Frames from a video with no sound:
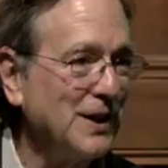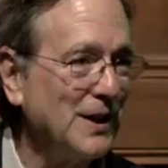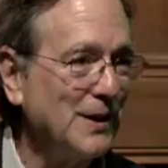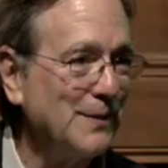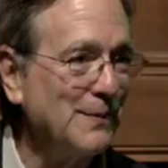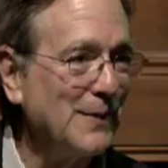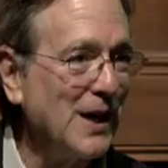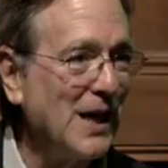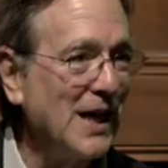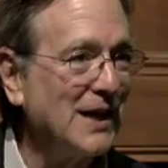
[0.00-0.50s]

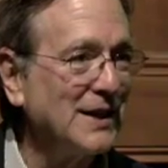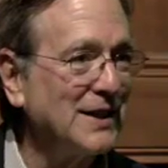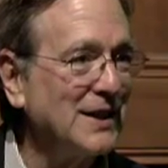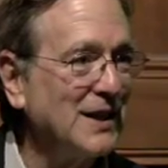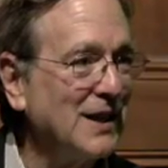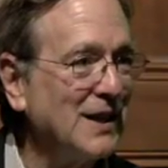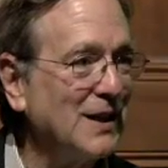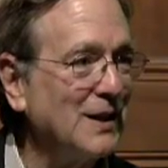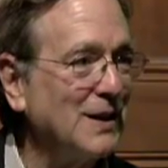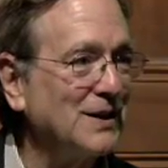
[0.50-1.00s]
him, and
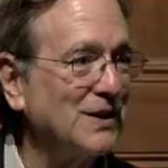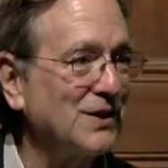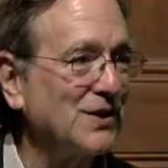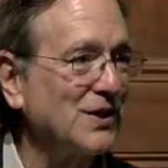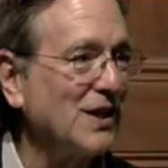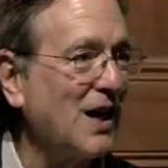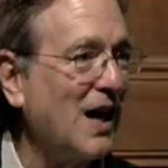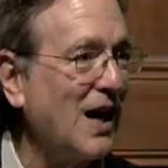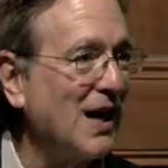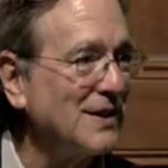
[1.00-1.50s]
he
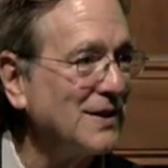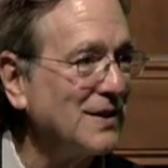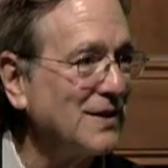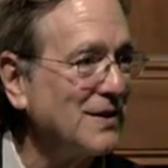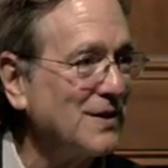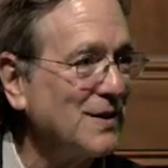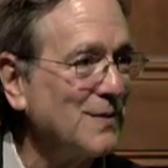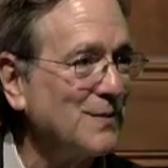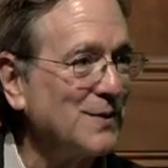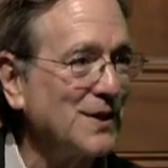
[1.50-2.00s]

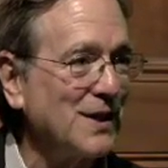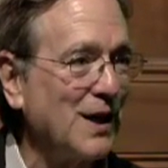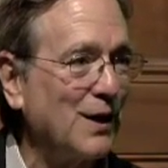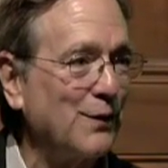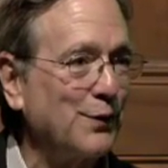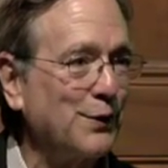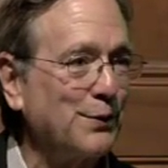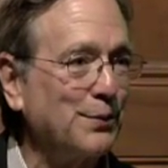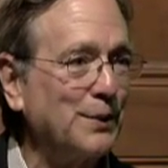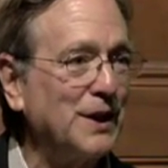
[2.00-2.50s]
disguises
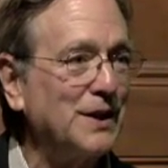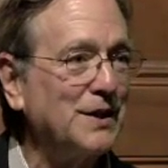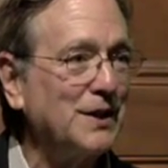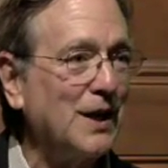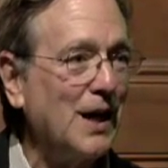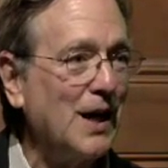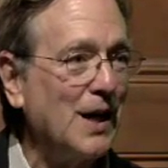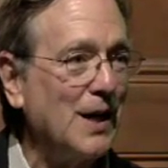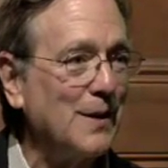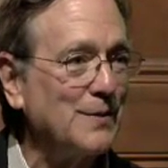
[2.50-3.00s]
himself 3
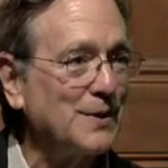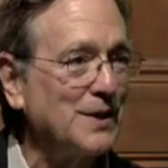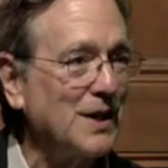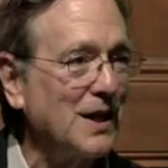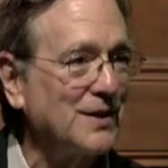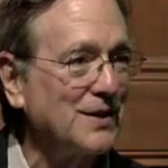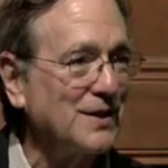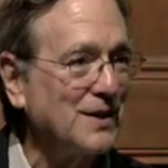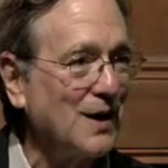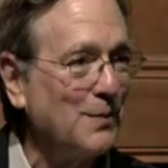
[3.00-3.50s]
times
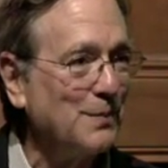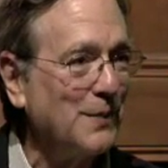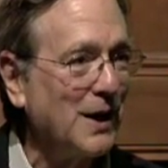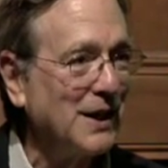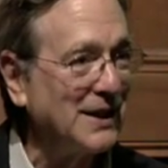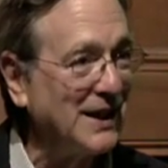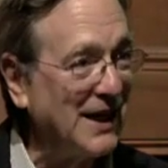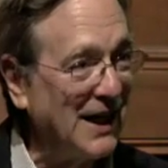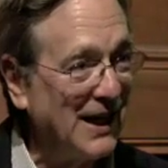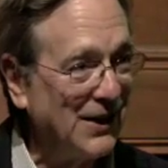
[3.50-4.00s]
as
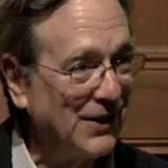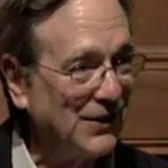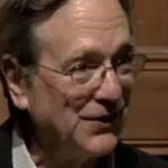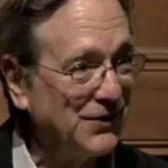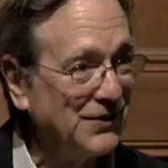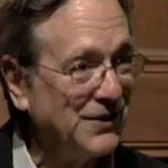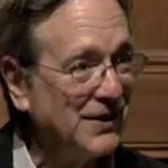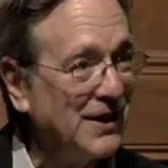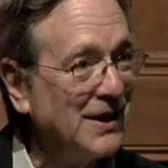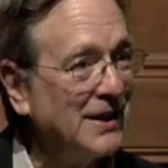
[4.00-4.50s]
somebody
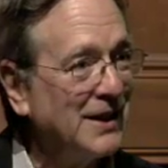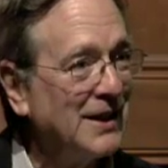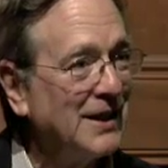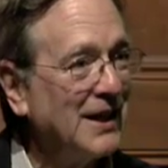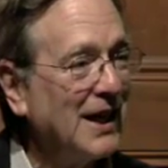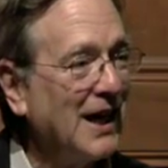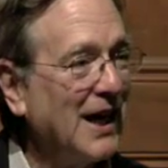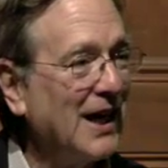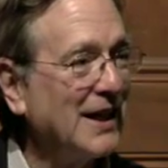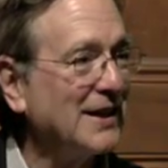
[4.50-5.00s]
else
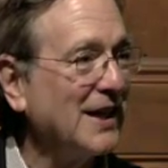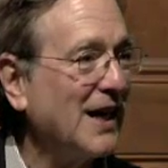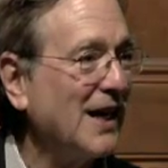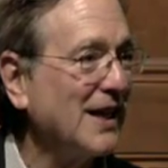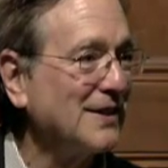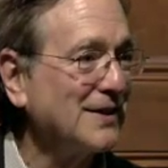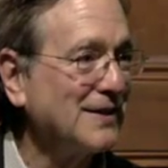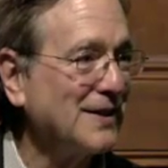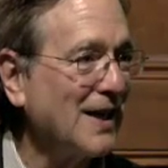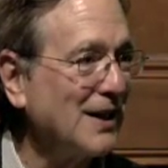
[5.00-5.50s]
and
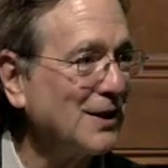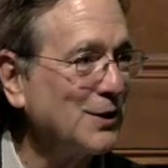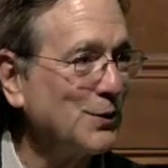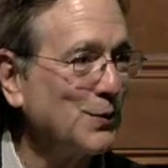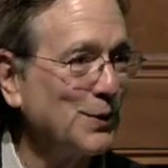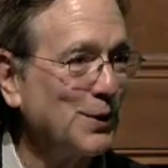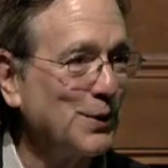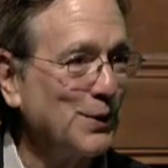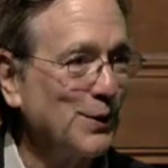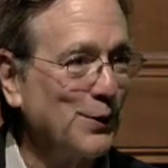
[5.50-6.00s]
has sex
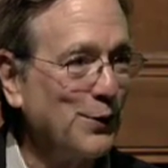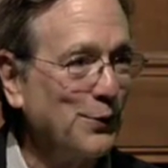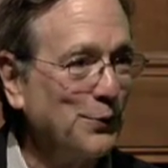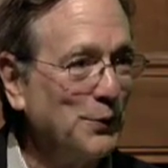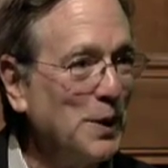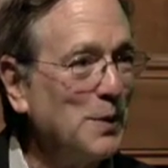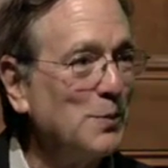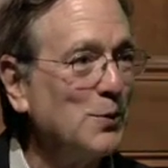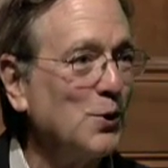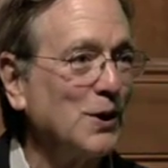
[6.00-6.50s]
with her
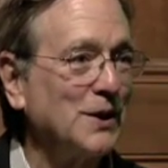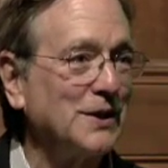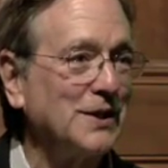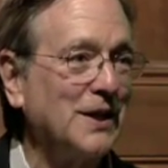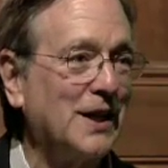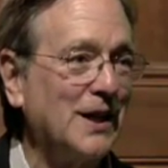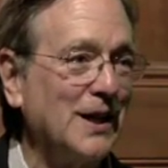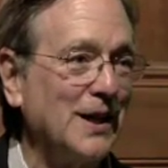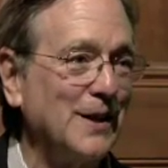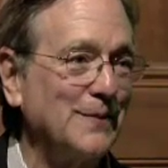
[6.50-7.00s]
3 more
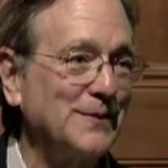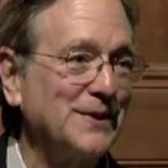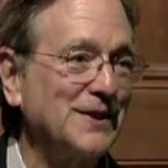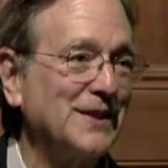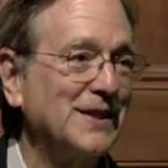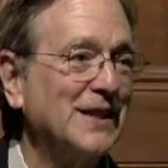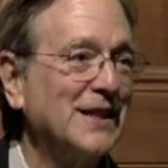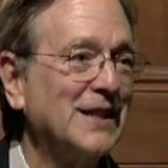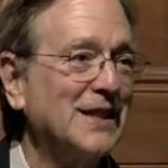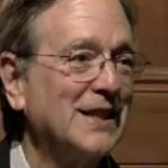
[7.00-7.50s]
times.
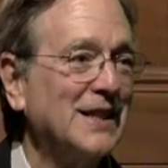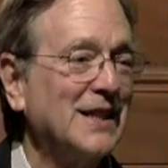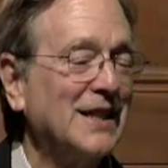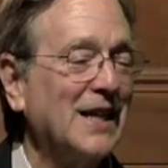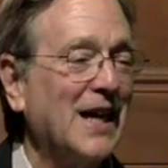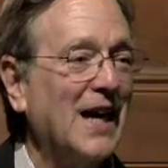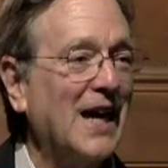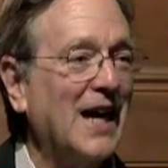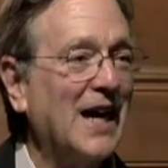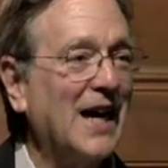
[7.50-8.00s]

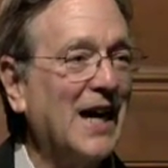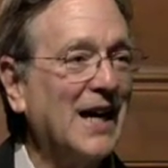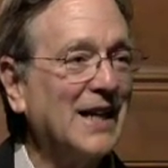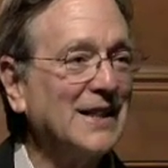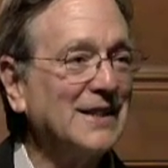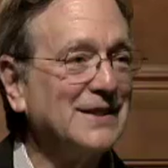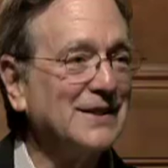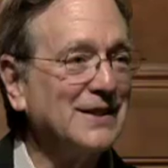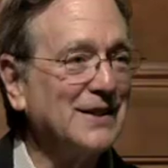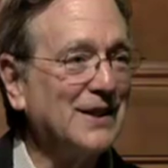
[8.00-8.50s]

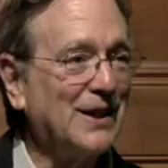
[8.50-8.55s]
And